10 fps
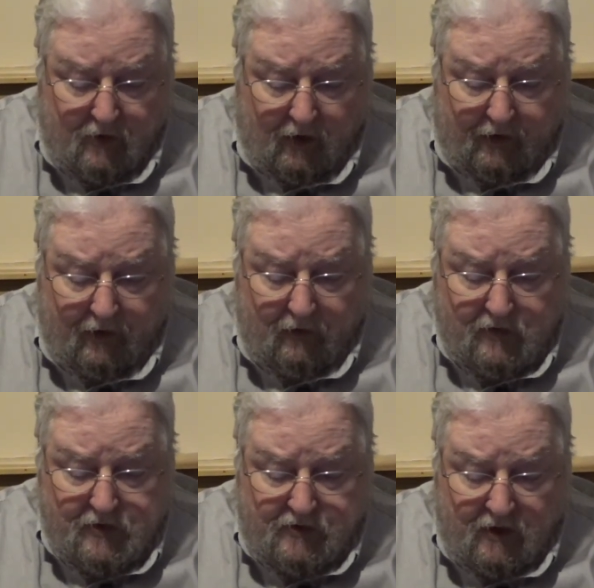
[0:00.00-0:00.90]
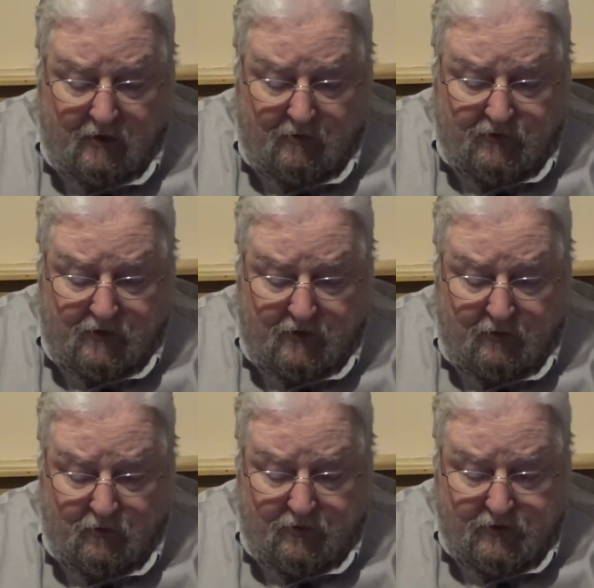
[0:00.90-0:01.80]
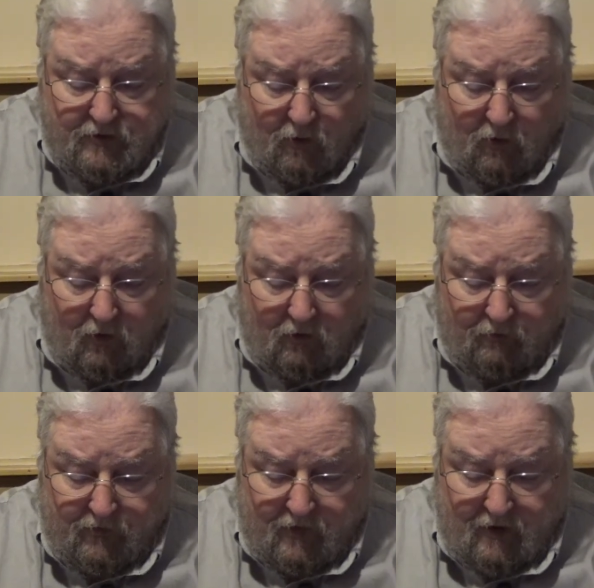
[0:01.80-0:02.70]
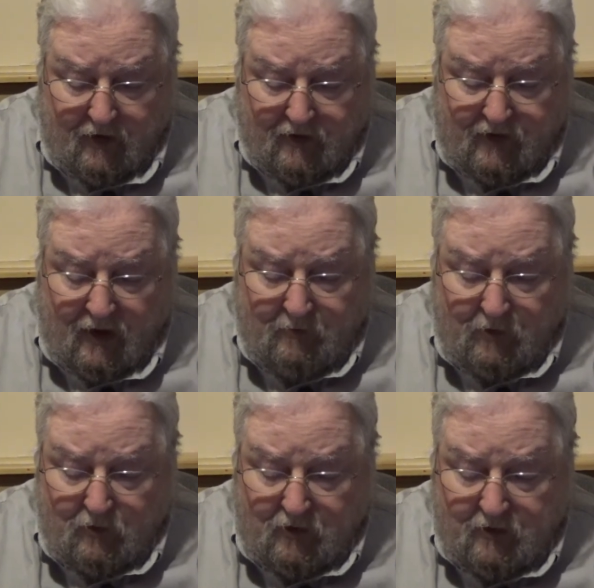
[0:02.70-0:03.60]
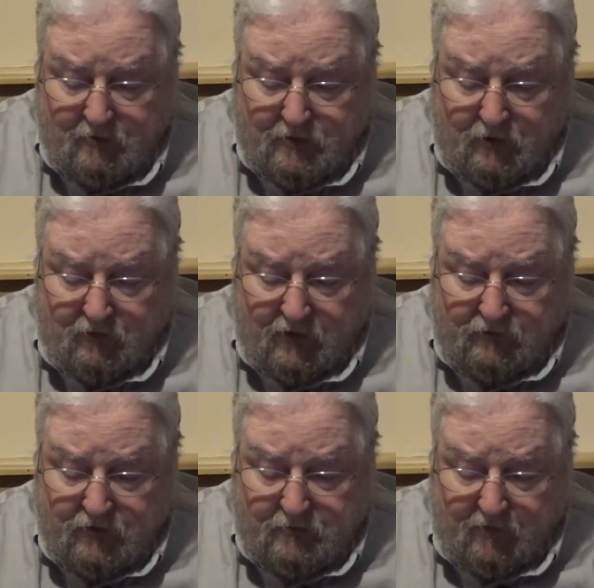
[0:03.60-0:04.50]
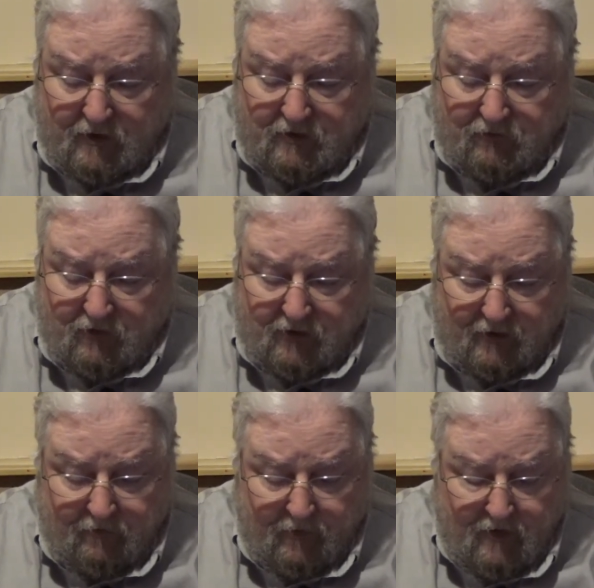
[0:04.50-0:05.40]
Iyar is a time of dealing with the soul, a time to look and observe introspectively,